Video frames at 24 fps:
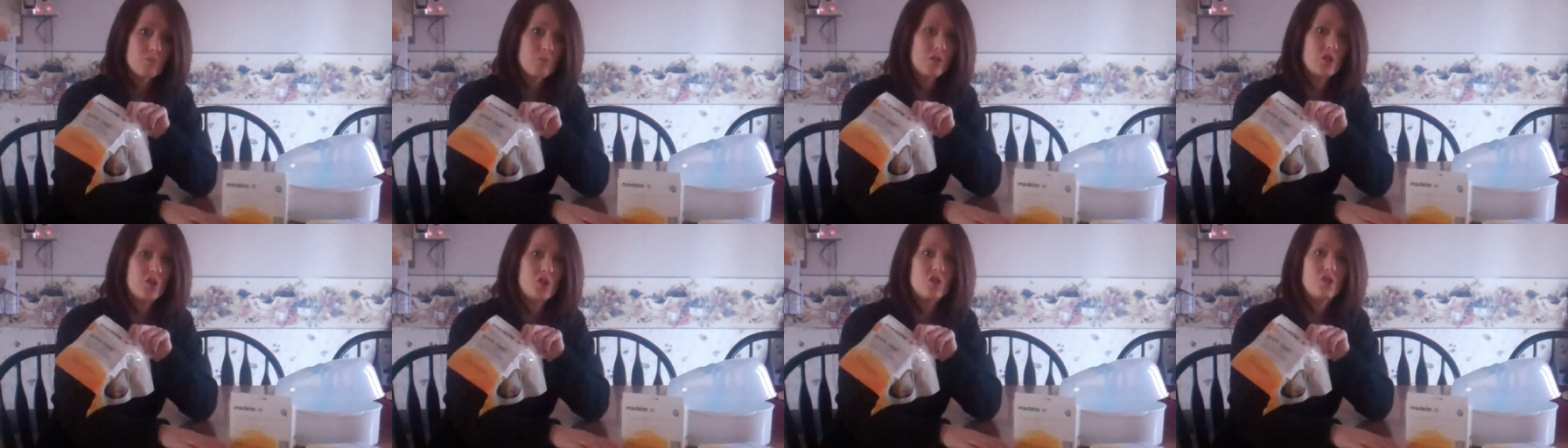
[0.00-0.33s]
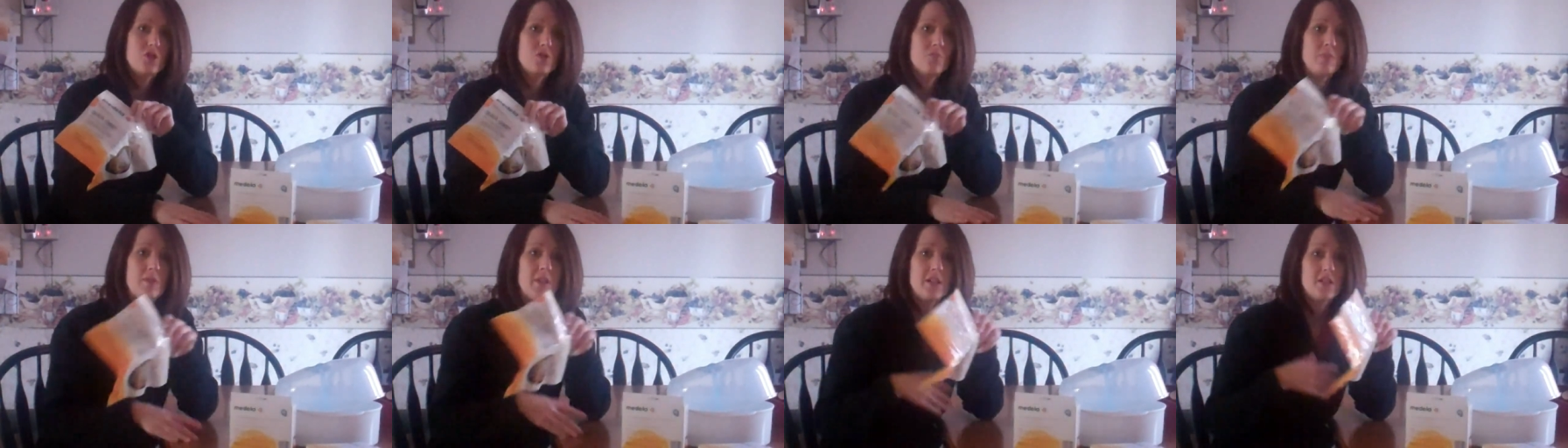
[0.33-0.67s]

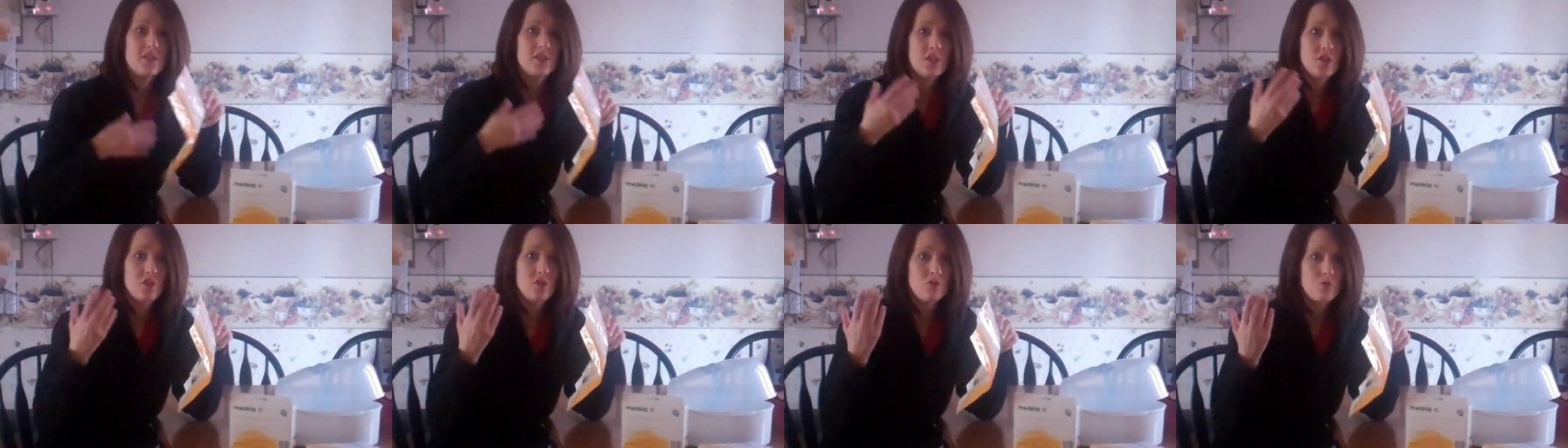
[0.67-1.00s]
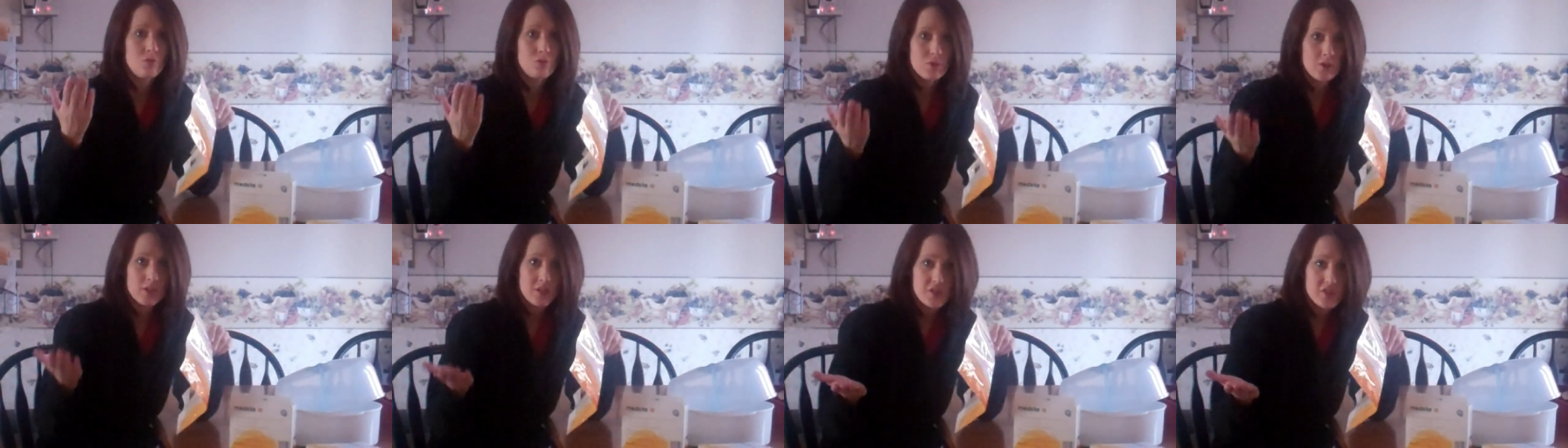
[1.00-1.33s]
which means that
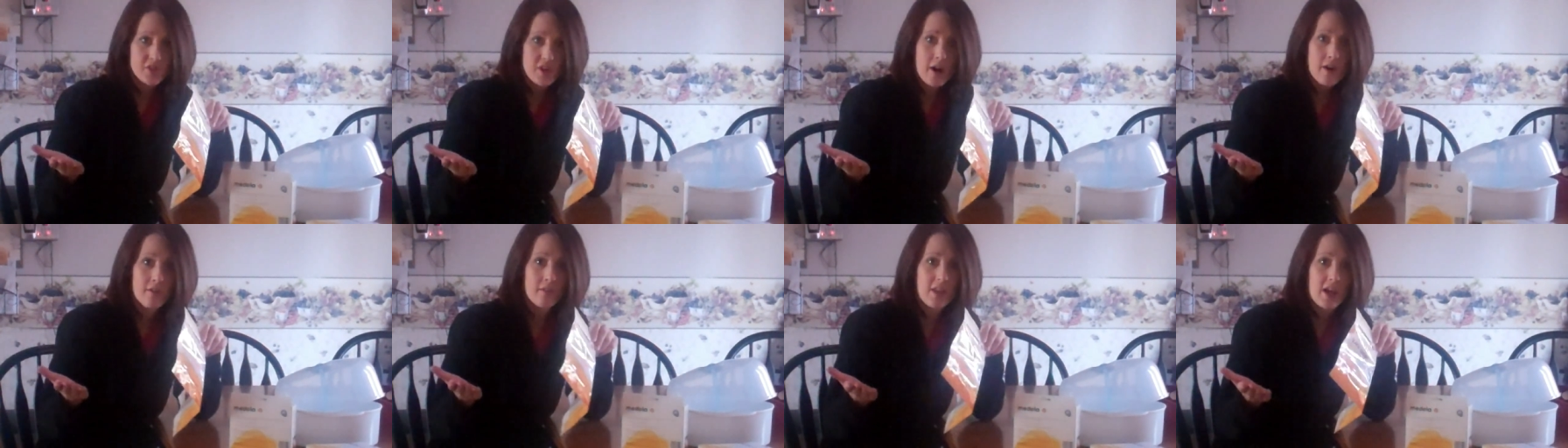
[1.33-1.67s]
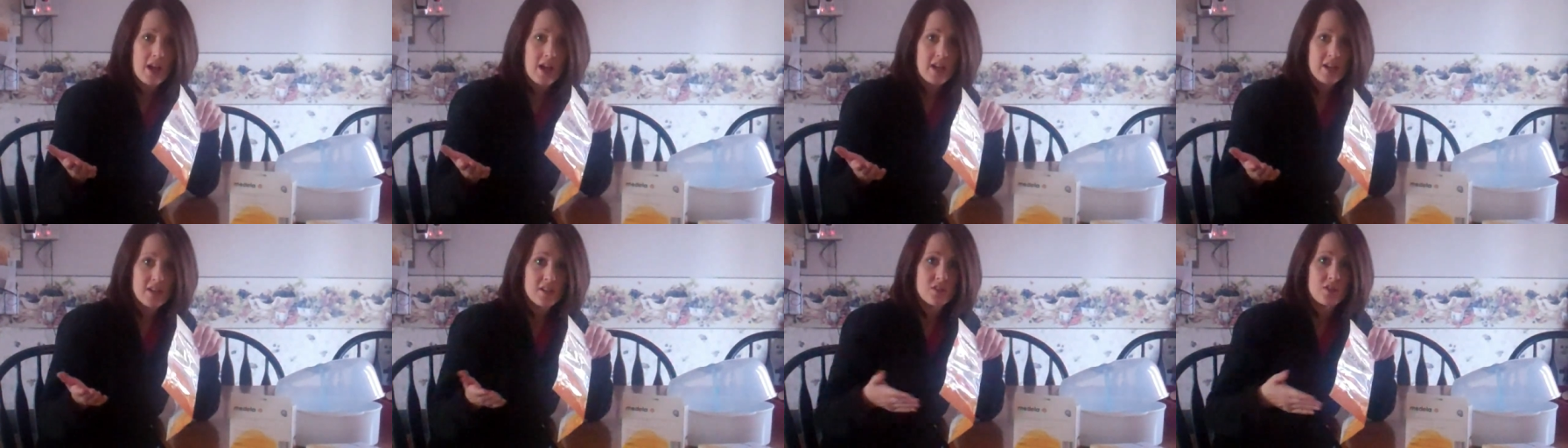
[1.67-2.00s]
you can
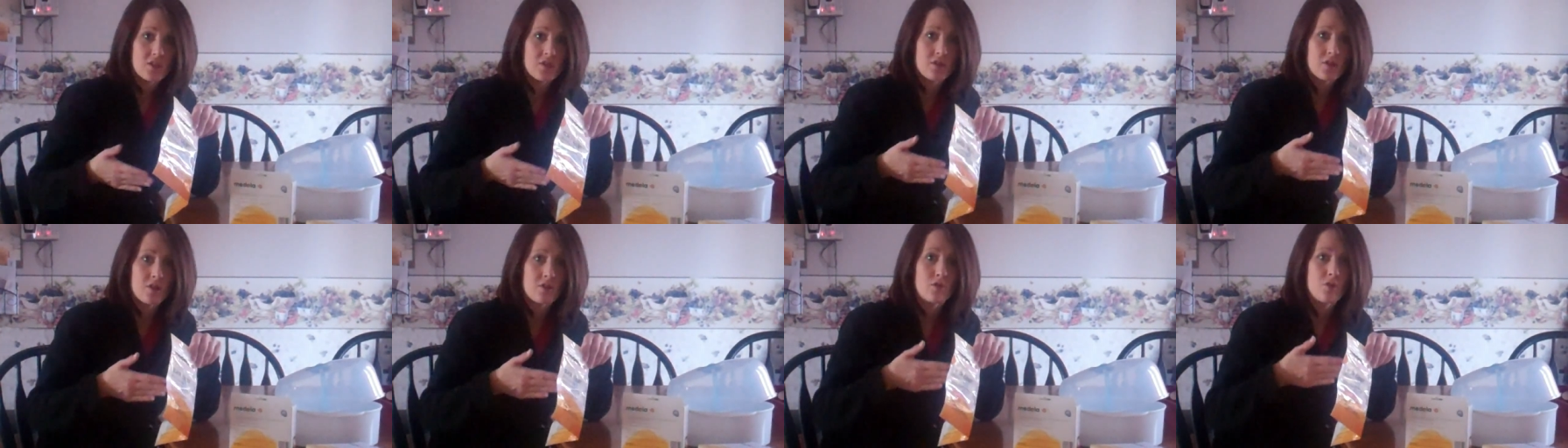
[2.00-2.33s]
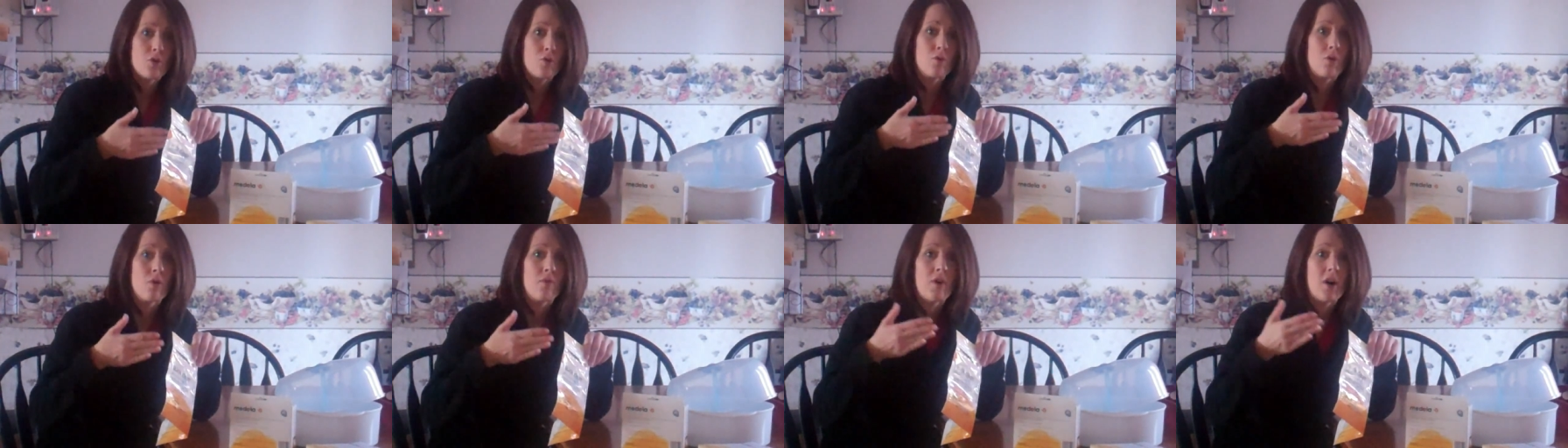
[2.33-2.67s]
sterilize a
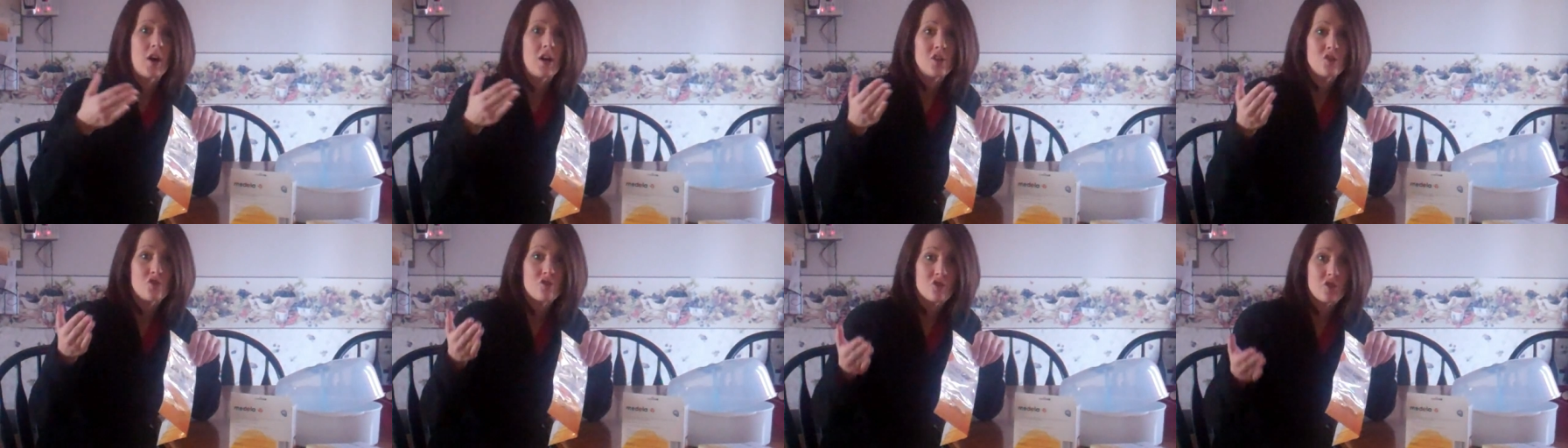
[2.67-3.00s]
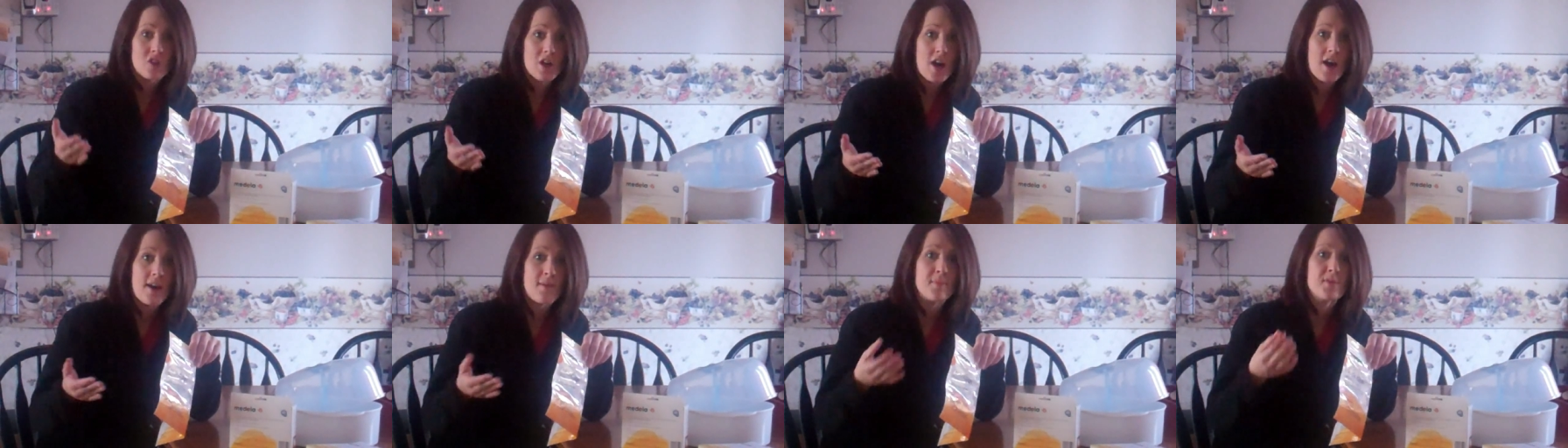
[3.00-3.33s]
total of 100
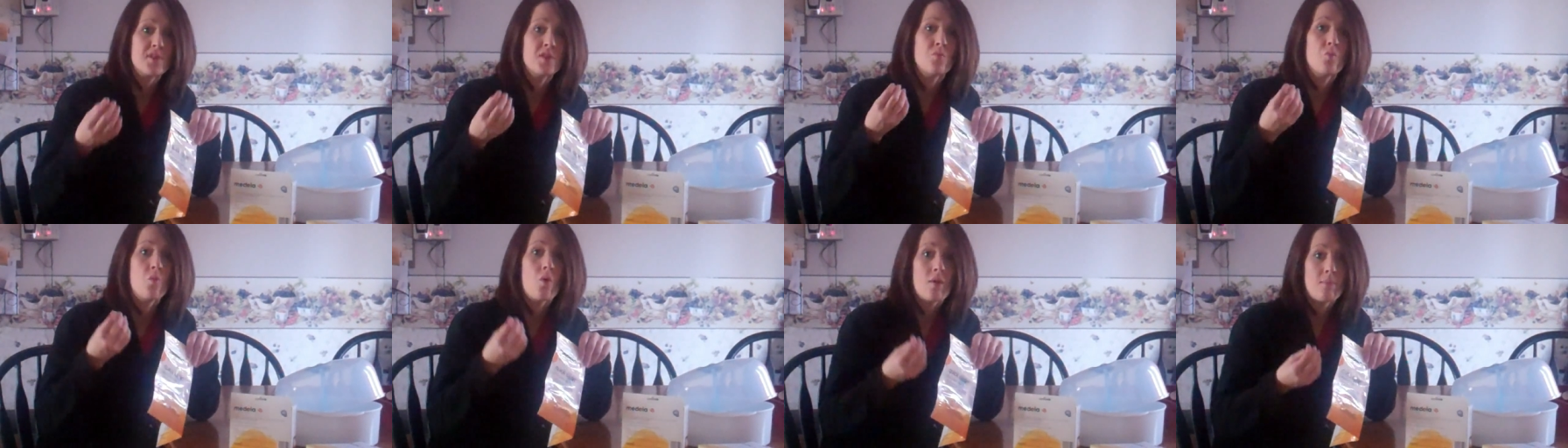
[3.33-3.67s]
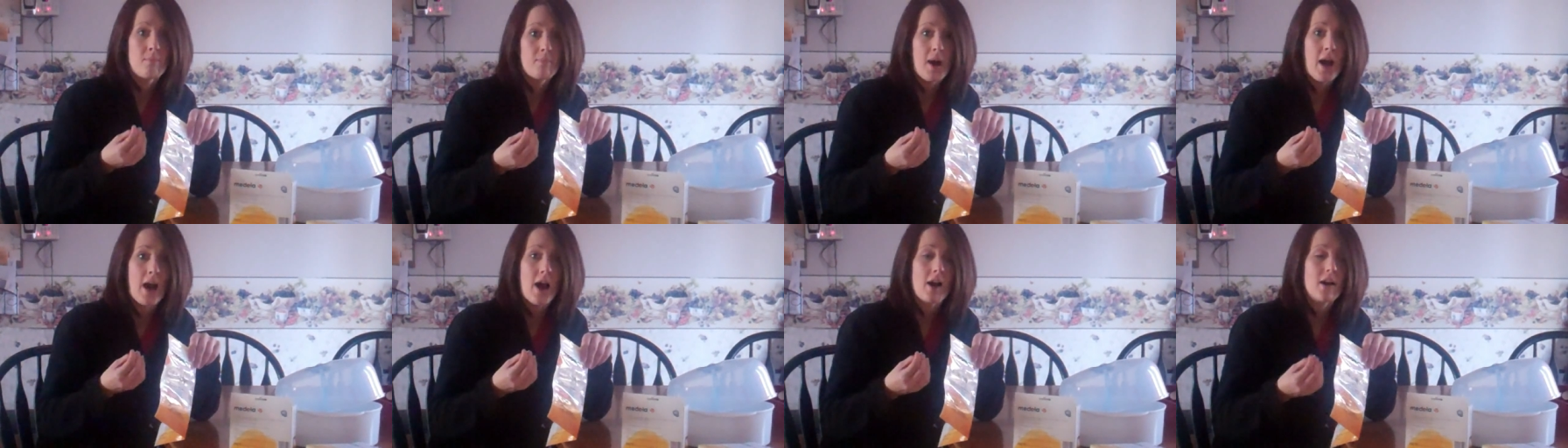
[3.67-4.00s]
times in
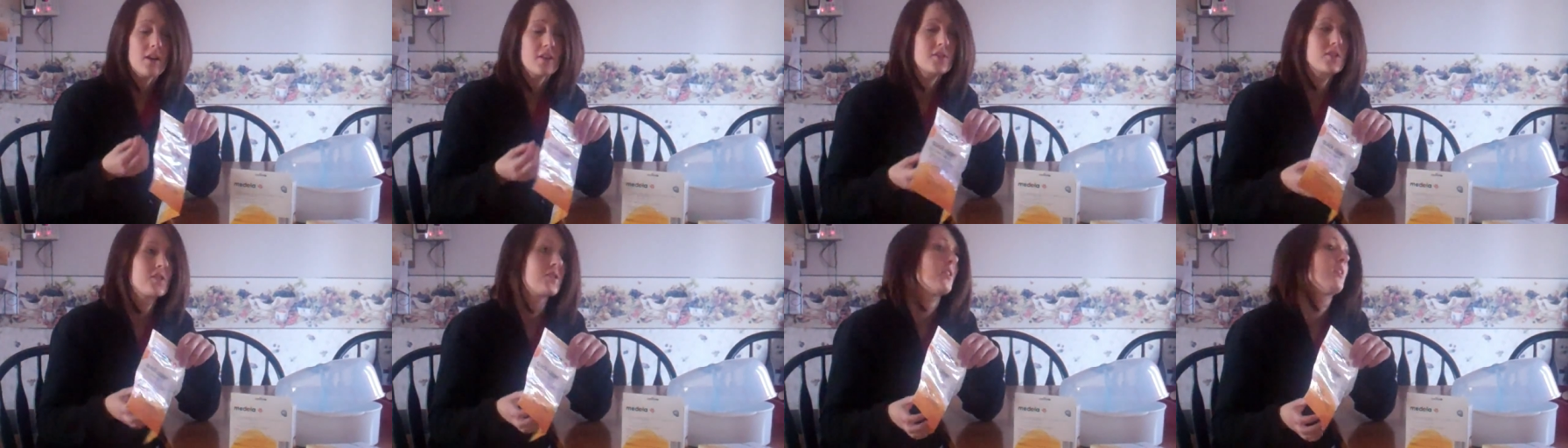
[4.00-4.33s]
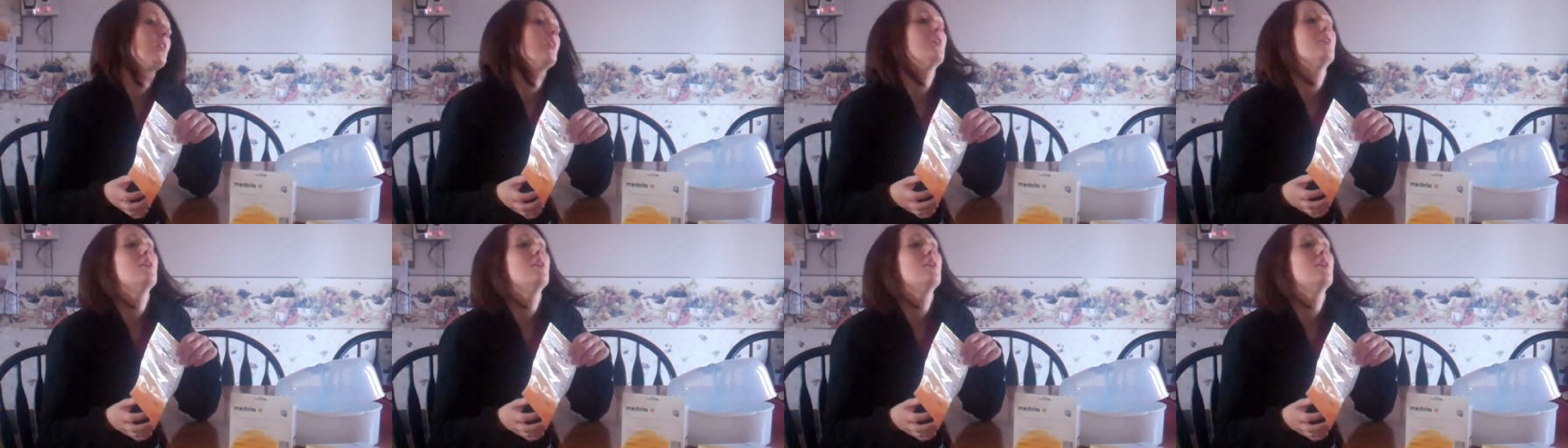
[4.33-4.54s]
one box,